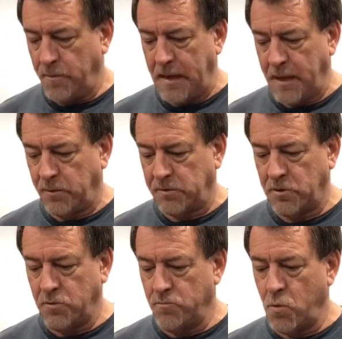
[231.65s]
be able
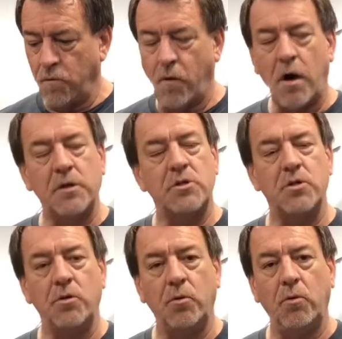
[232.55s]
to move on
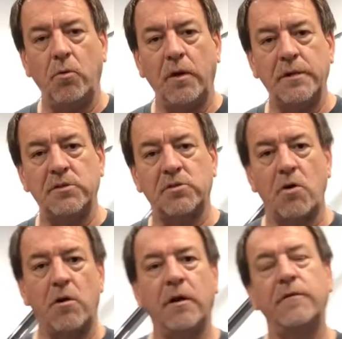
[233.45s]
to
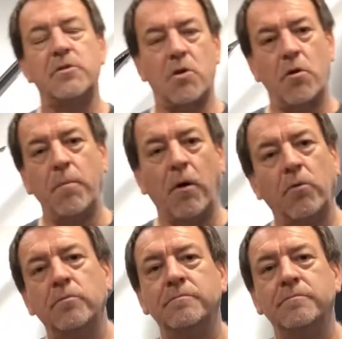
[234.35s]
installing the turbo.